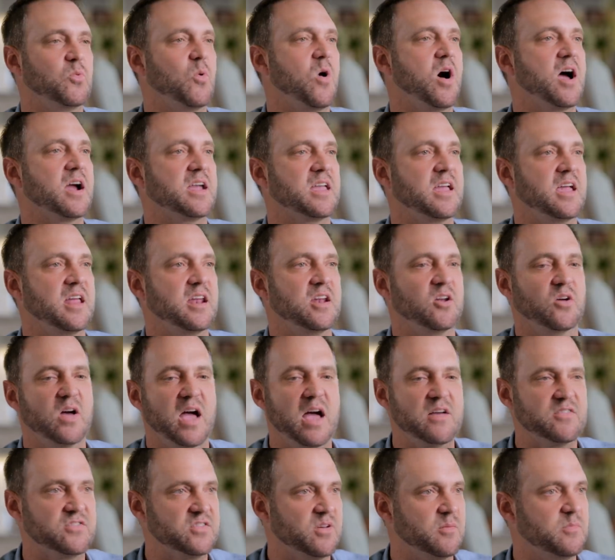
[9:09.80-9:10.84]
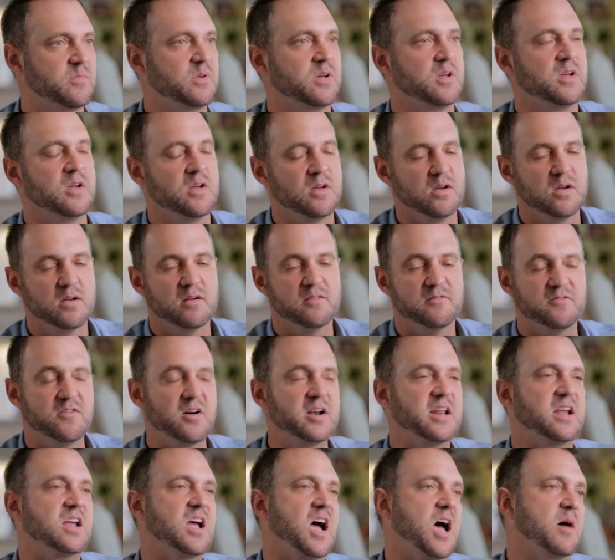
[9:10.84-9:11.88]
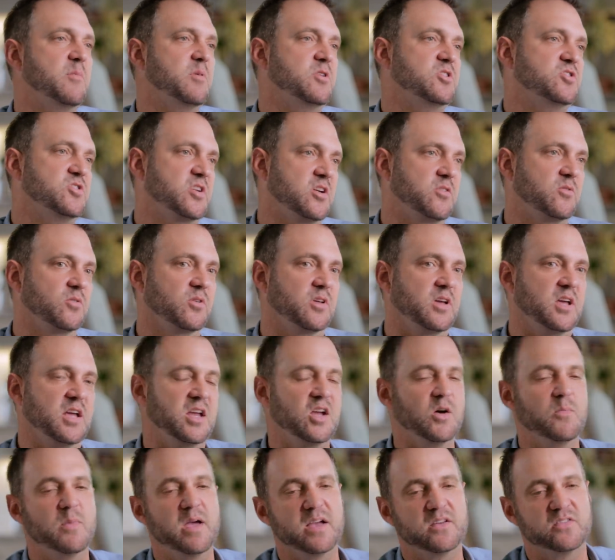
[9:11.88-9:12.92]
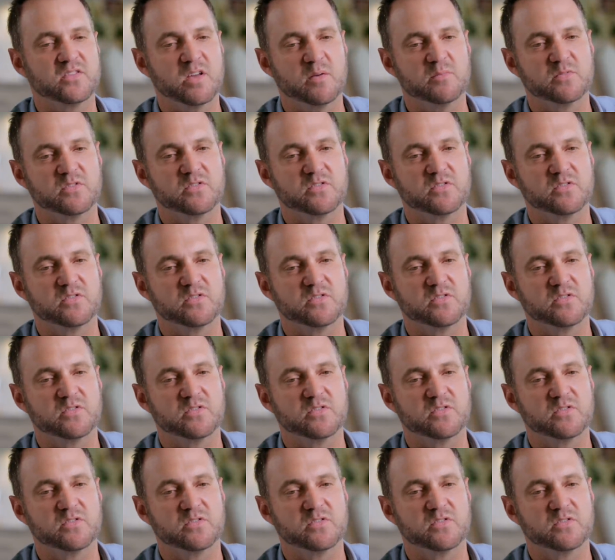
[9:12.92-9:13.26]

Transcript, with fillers: walk in and he'll have some funny comment generally. He'll make some,